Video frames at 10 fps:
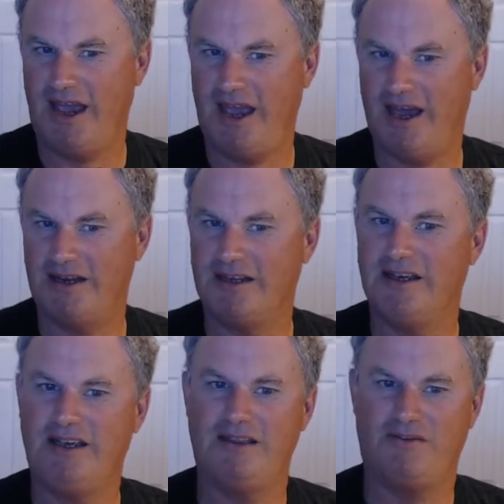And
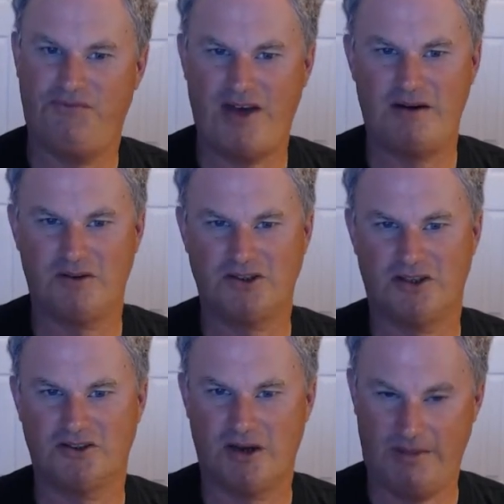in the federal
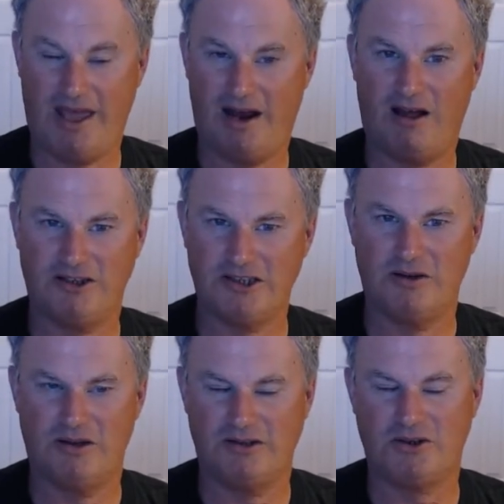system, and
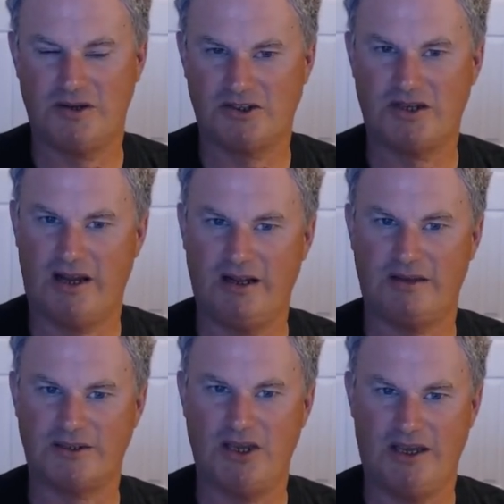also to an extent in
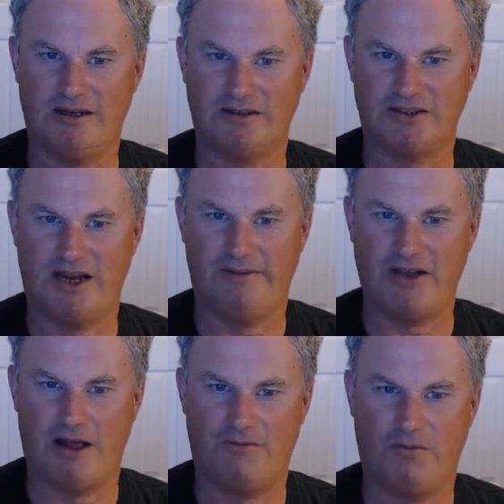the state of
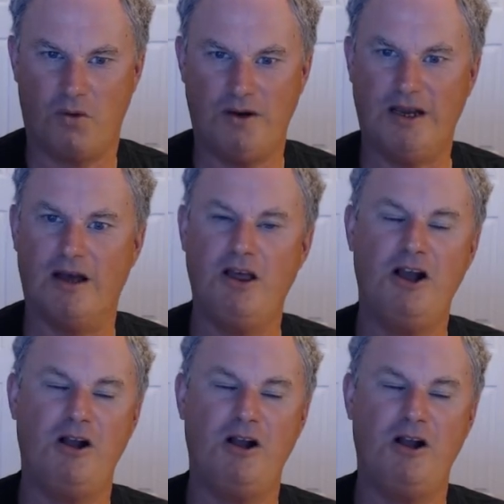California,